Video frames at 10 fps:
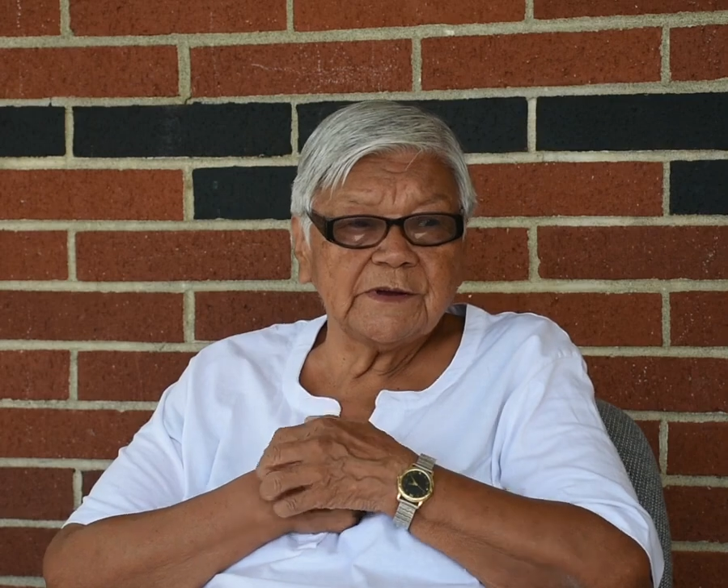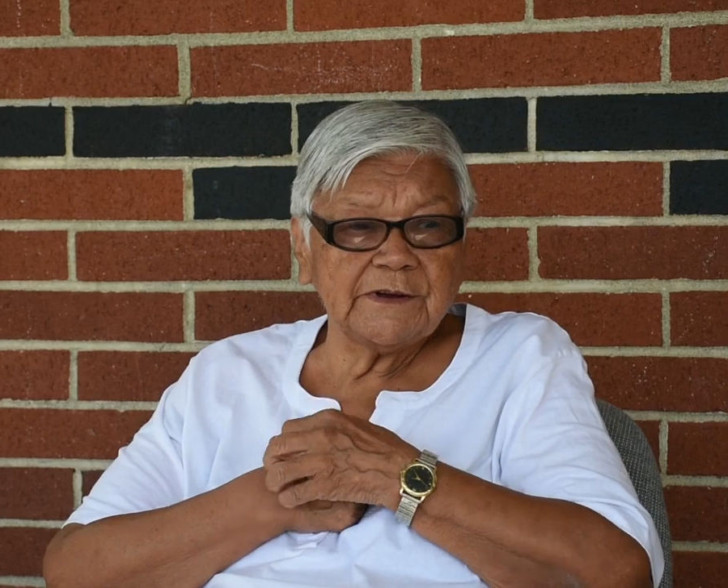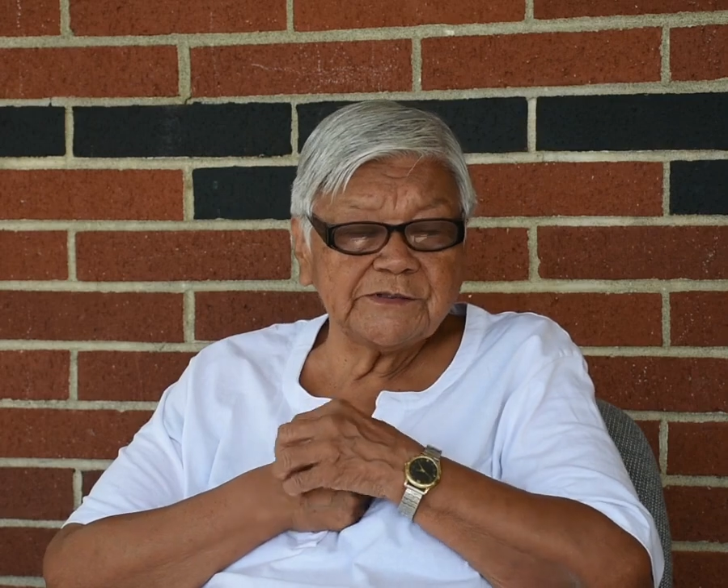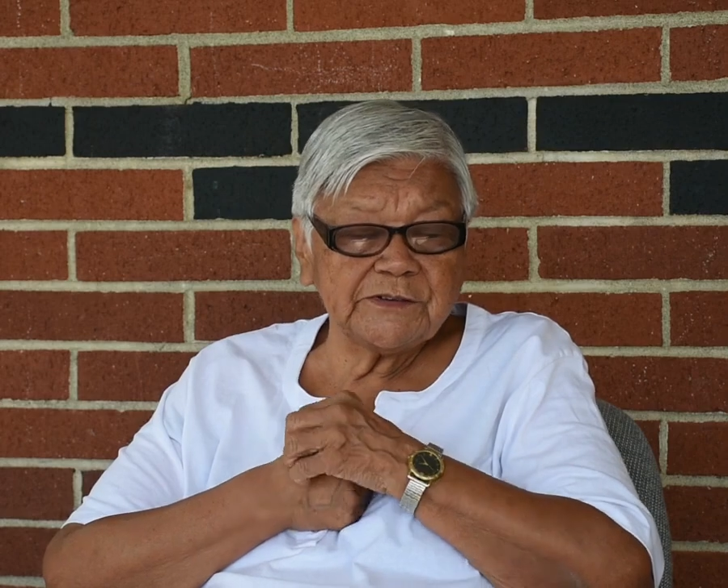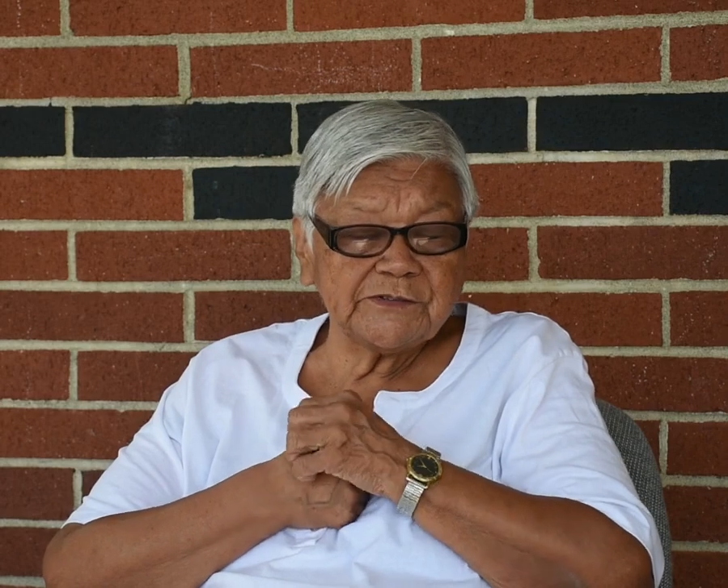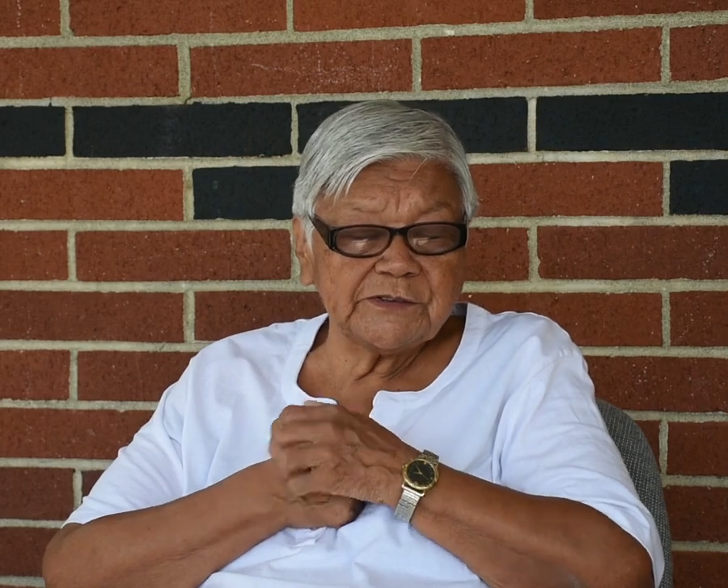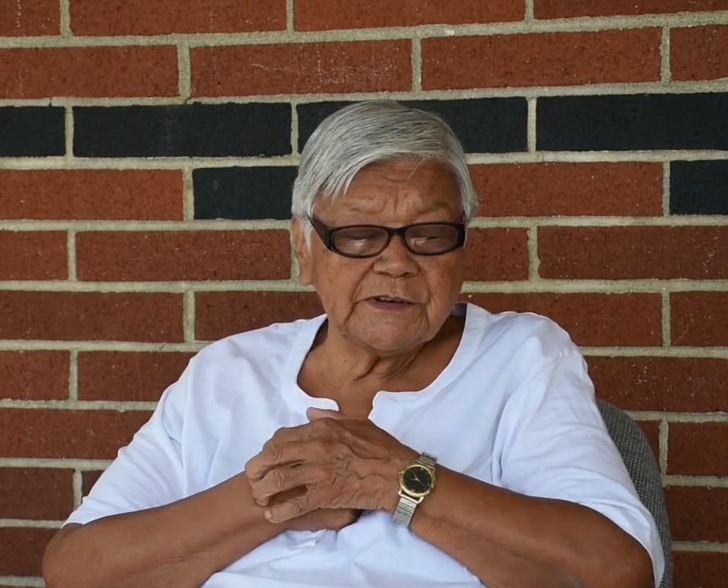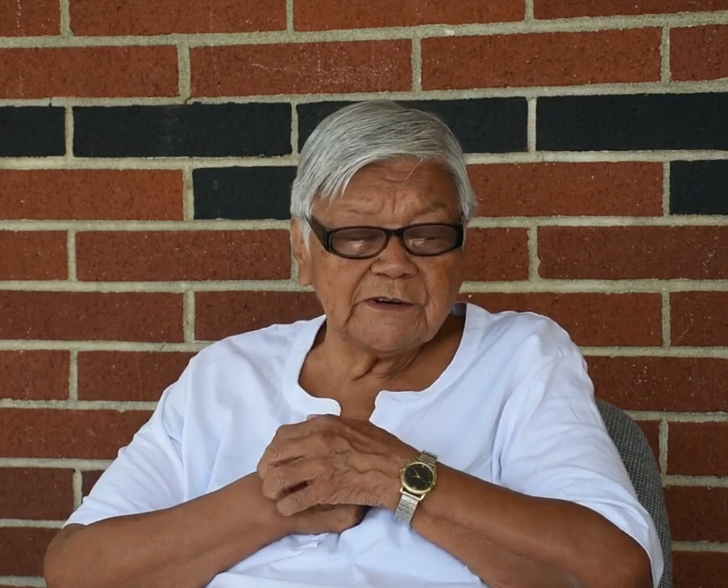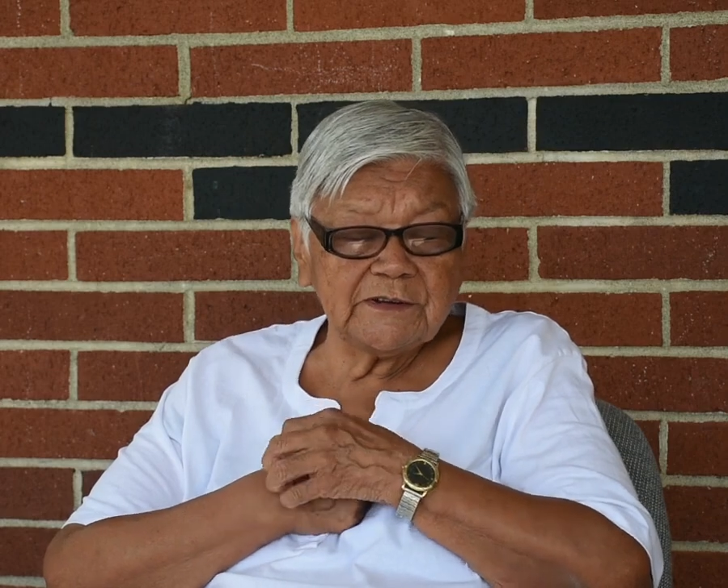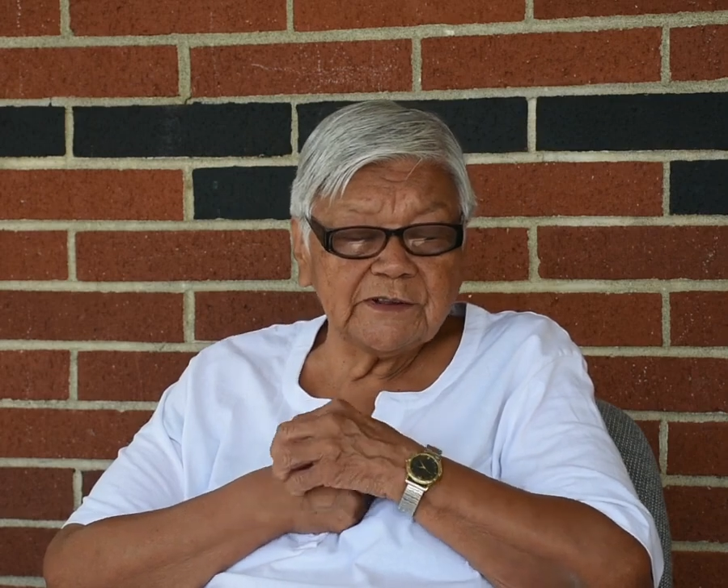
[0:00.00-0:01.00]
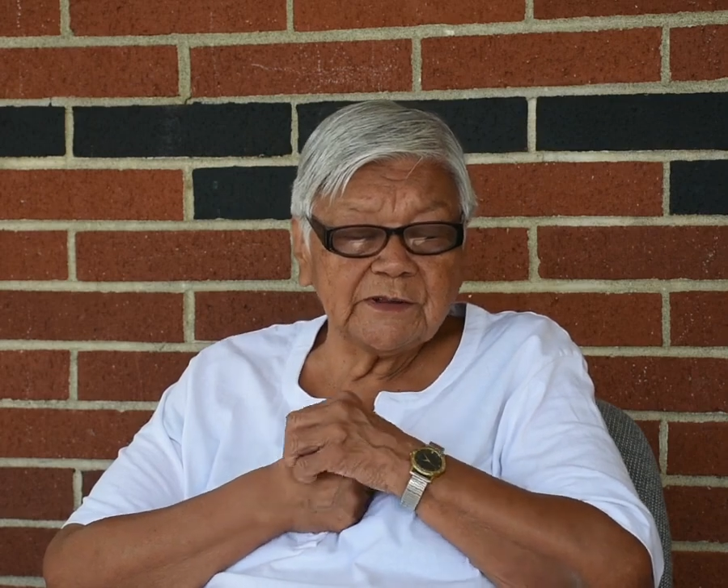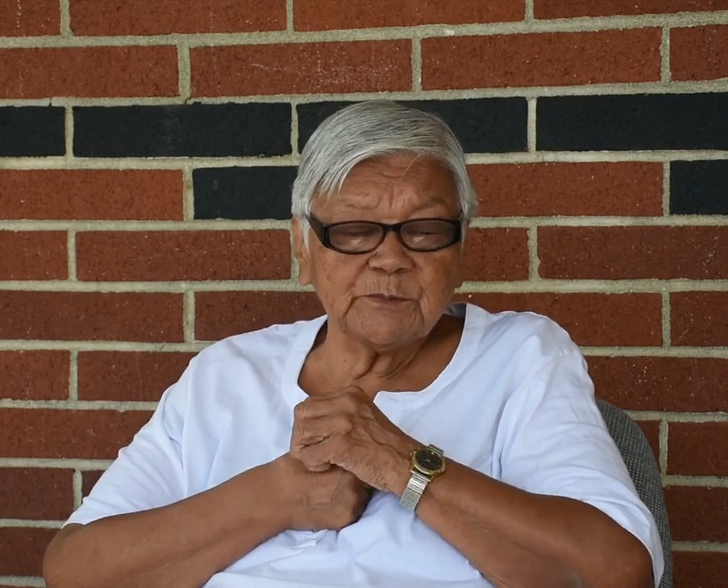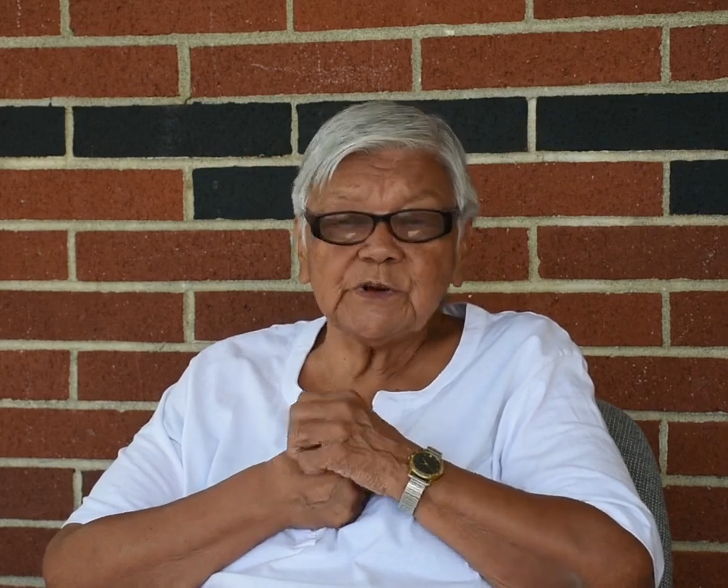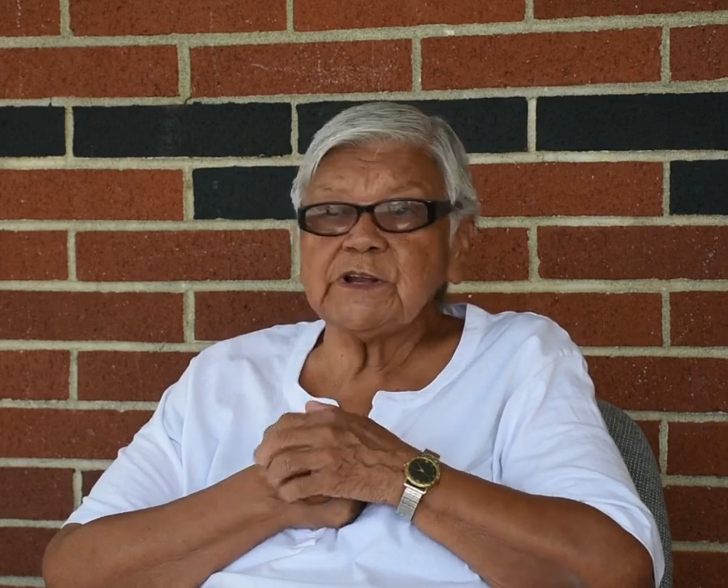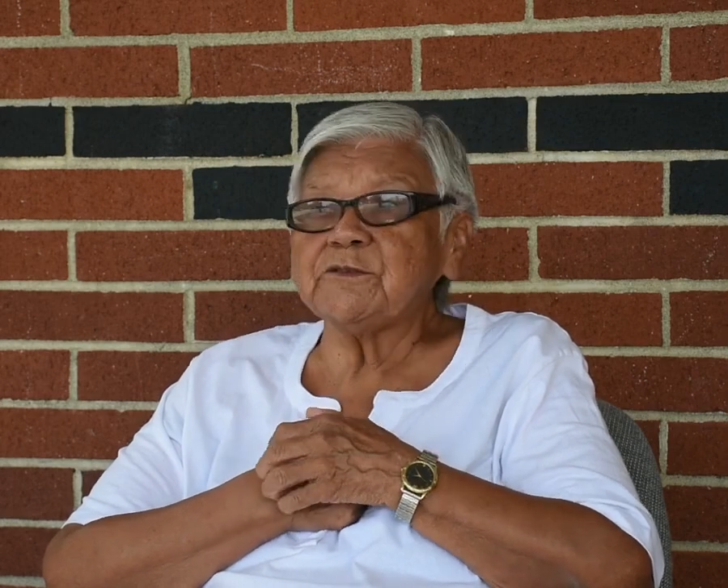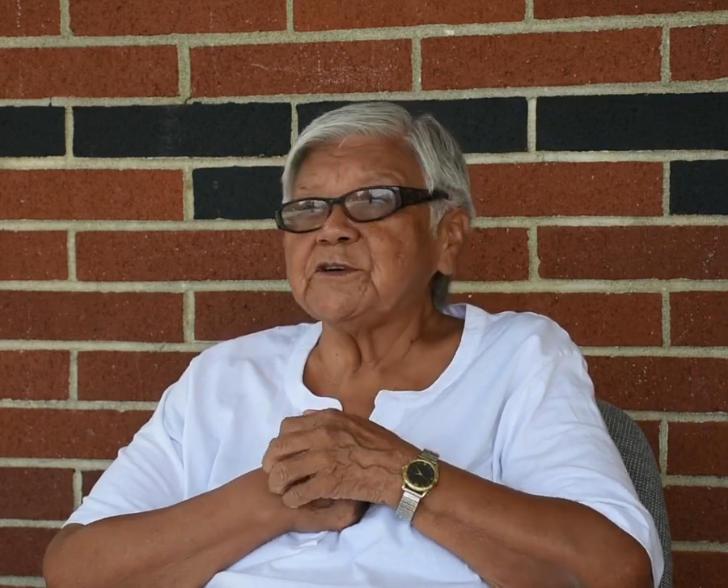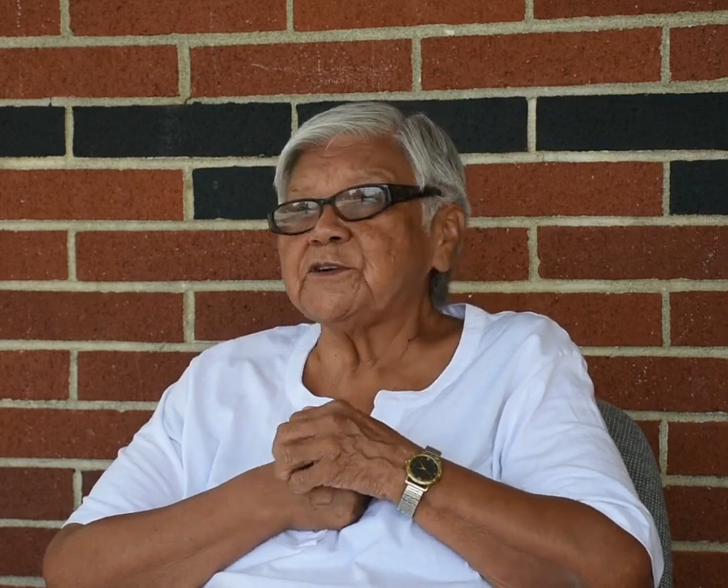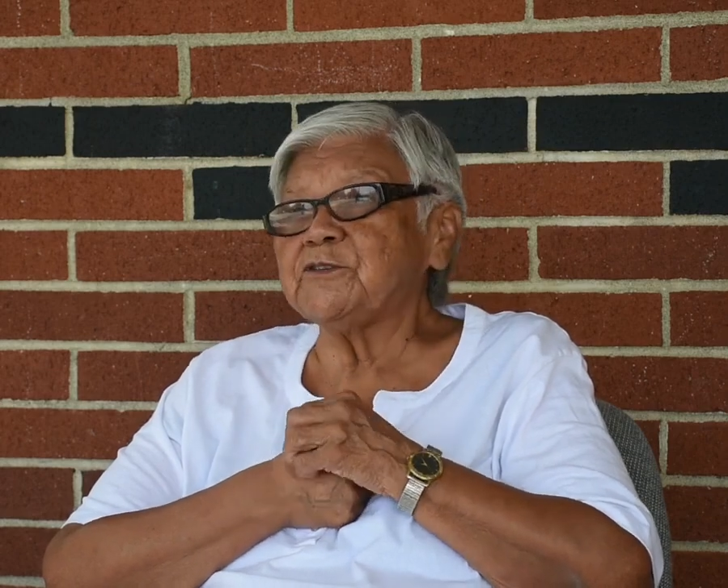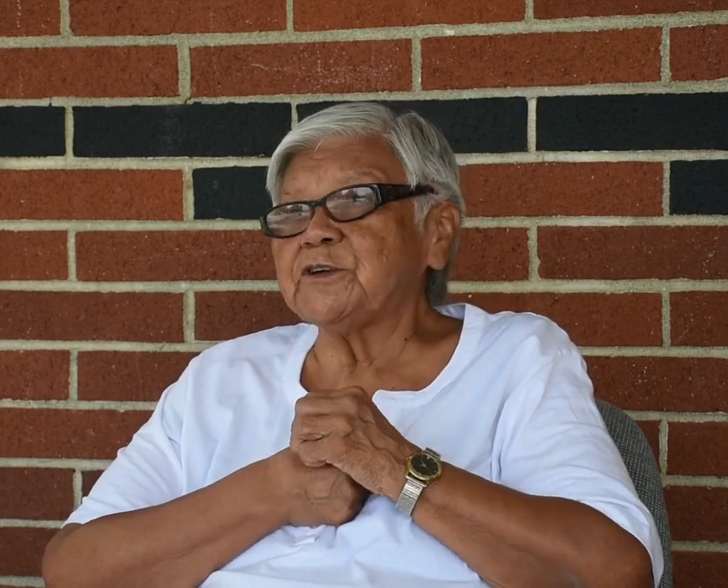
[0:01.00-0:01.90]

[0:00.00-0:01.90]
I used to see all of them when they were